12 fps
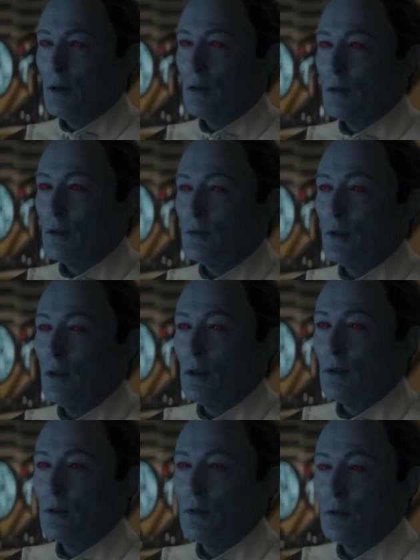This
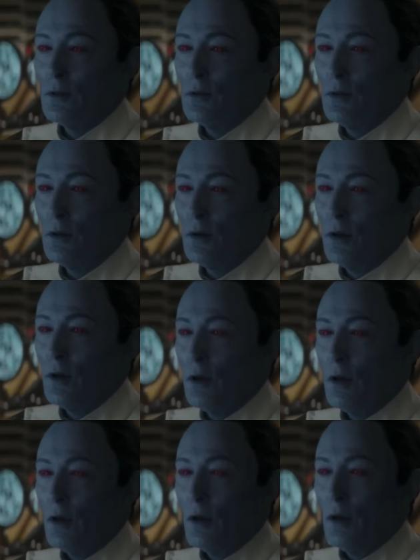is
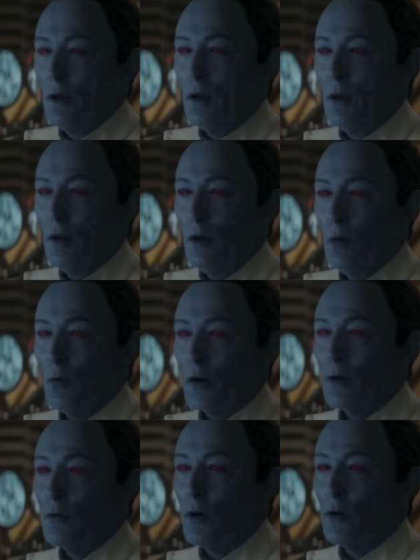
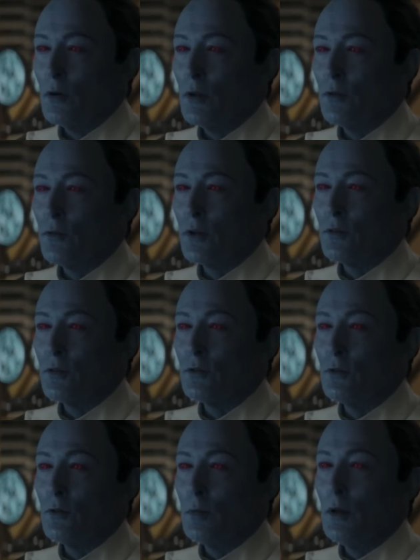where a Ronin such
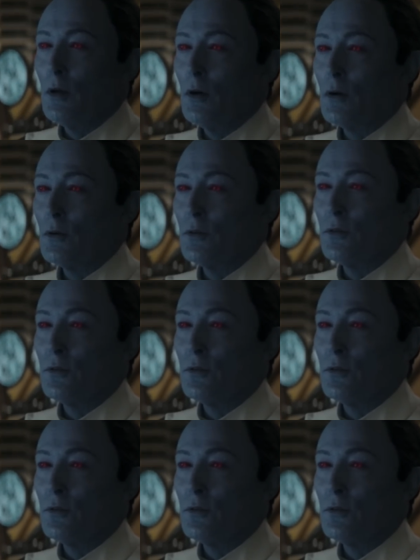as you belongs.